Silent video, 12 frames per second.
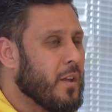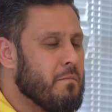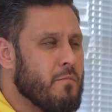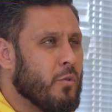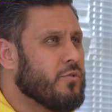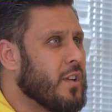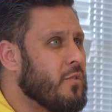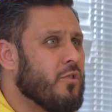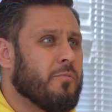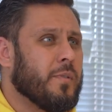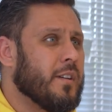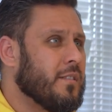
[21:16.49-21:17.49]
Most
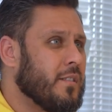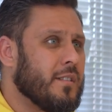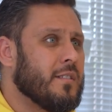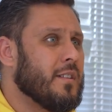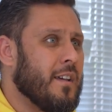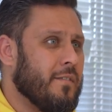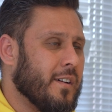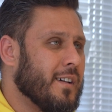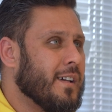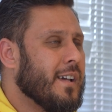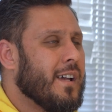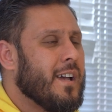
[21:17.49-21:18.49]
generous person
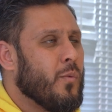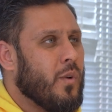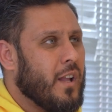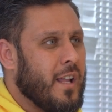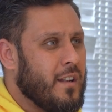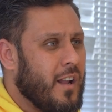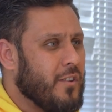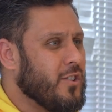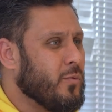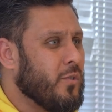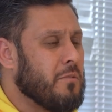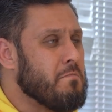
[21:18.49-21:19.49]
ever. And not
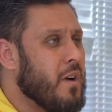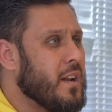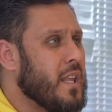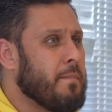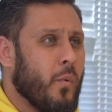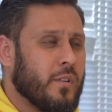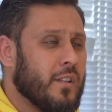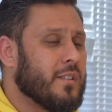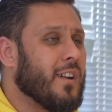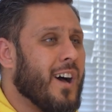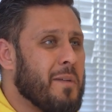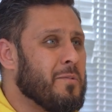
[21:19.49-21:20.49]
just with money, but with his
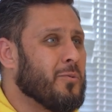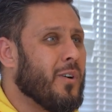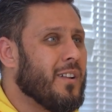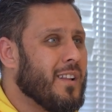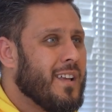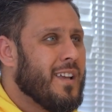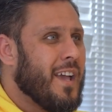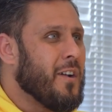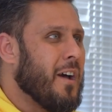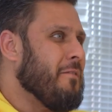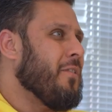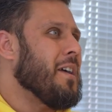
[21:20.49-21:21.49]
time as well.
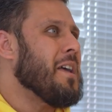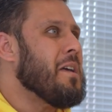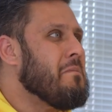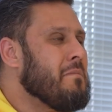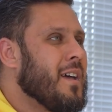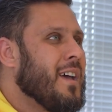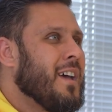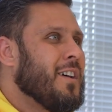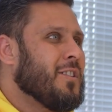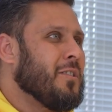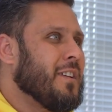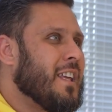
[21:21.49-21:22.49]
And for him
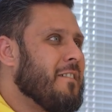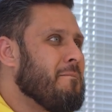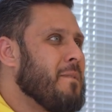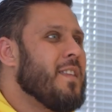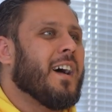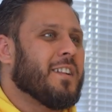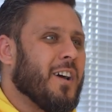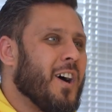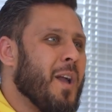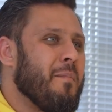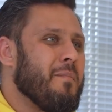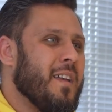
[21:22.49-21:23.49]
to give me that
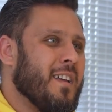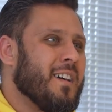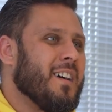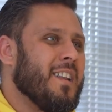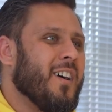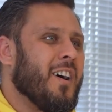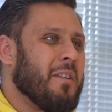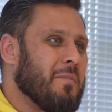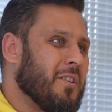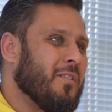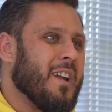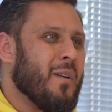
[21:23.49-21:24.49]
time early on in my
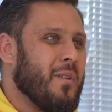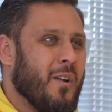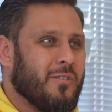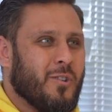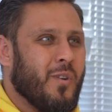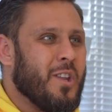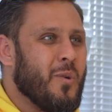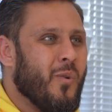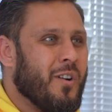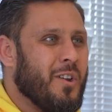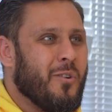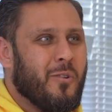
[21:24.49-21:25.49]
career when I was a
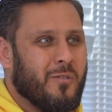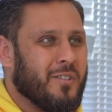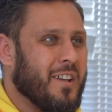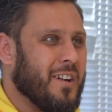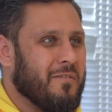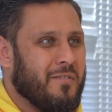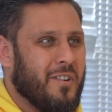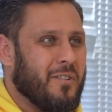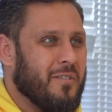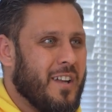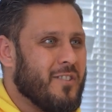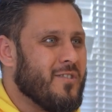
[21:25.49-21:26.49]
21-year-old kind of,
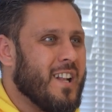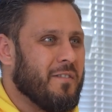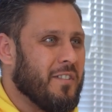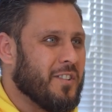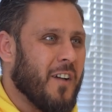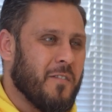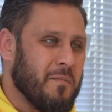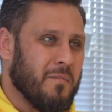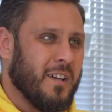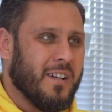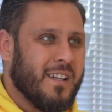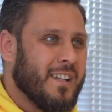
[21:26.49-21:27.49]
entry-level staff
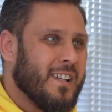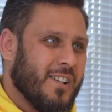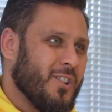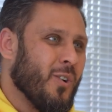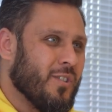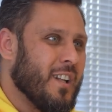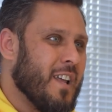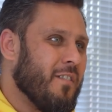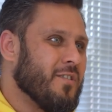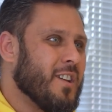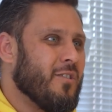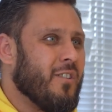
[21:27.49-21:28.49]
member, shows the
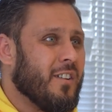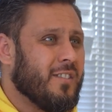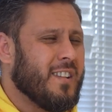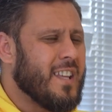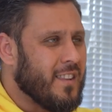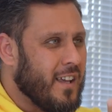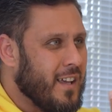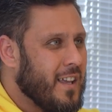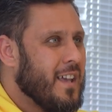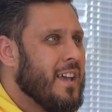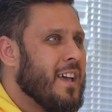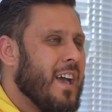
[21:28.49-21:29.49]
level of generosity and
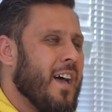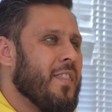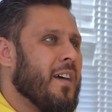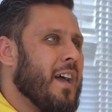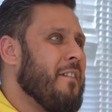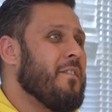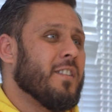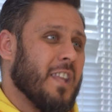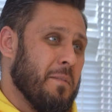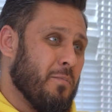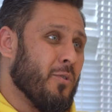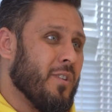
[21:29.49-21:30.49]
the effort
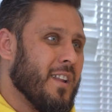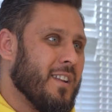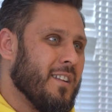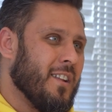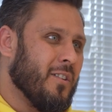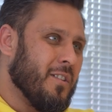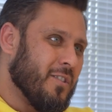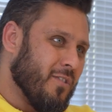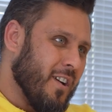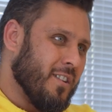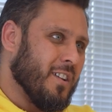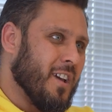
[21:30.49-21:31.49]
they put in
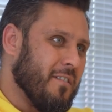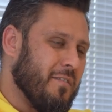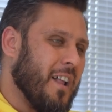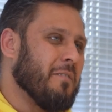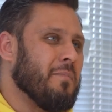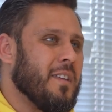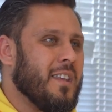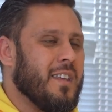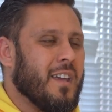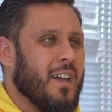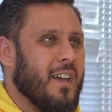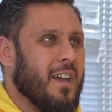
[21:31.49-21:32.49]
trying to kind of help
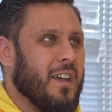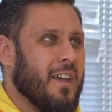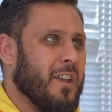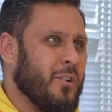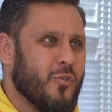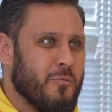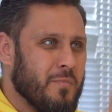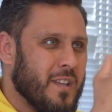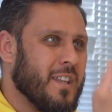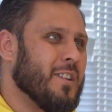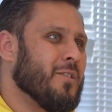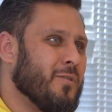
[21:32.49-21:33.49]
me, groom
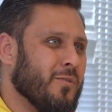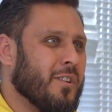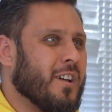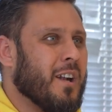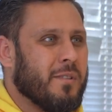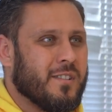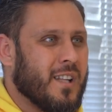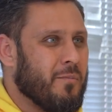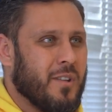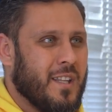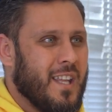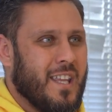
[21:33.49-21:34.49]
me into the kind of person I'm
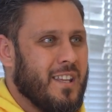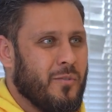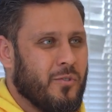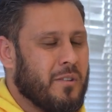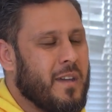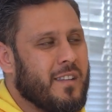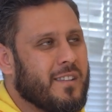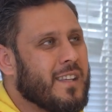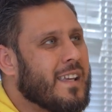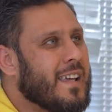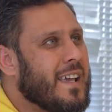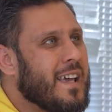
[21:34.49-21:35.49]
today was amazing.